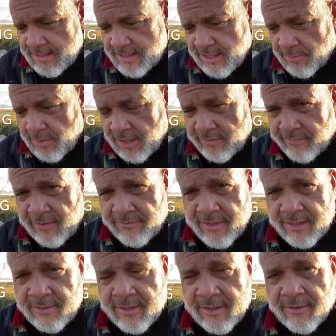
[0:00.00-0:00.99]
somewhat of a
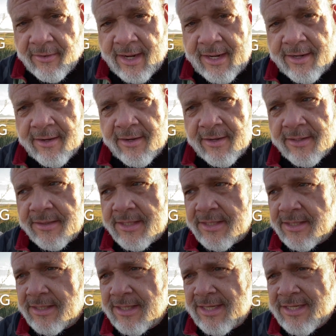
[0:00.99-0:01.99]
veteran writer,
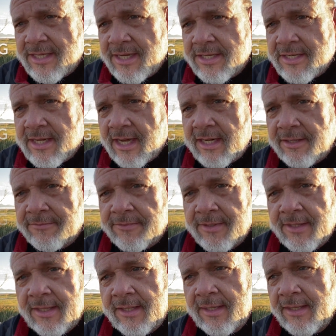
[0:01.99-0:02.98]
this, these things kind of
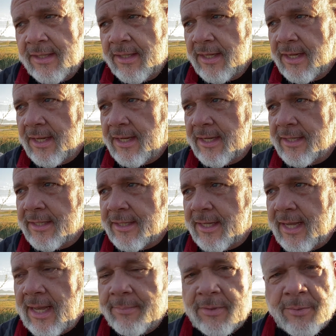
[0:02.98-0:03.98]
uh,
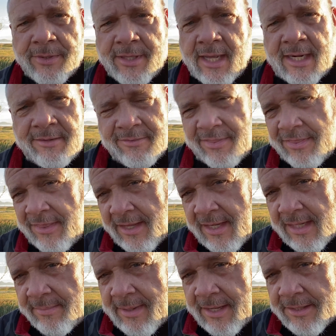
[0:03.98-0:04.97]
happen without even
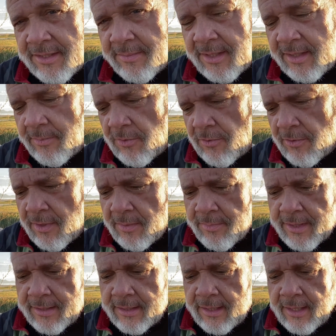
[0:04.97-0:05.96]
thinking about them anymore.
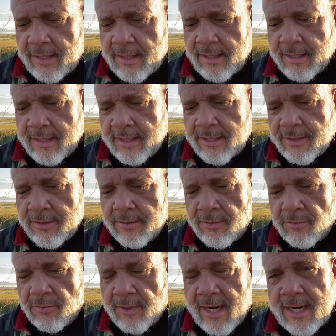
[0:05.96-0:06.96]
But
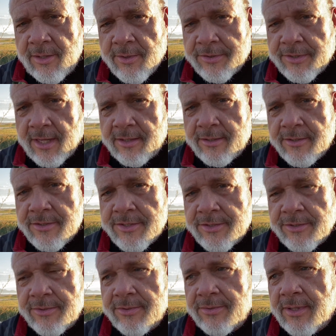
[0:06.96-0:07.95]
in riding with others
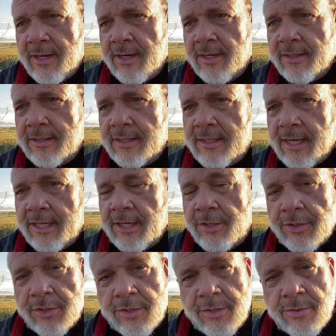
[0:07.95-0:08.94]
who are kind of
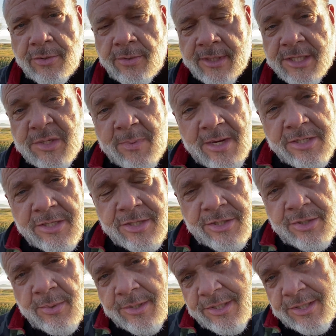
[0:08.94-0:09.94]
new, especially
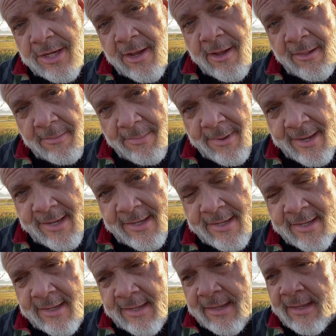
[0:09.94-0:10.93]
to a tall
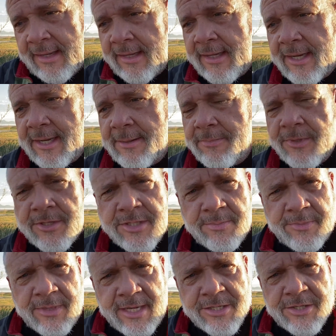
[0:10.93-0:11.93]
bike, um, there's
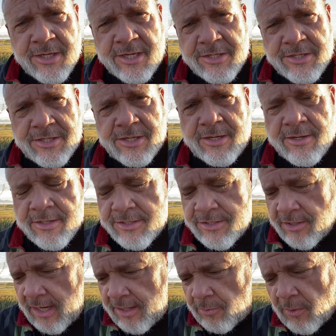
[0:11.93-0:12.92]
some things to consider.
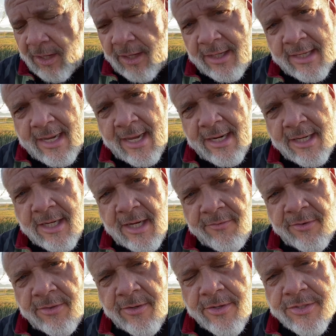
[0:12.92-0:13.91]
So I wanted to kind of
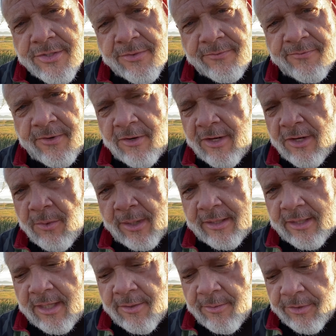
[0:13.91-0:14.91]
cover those very
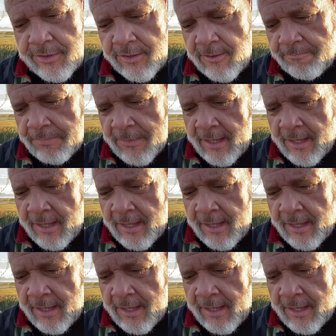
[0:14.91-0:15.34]
quickly with you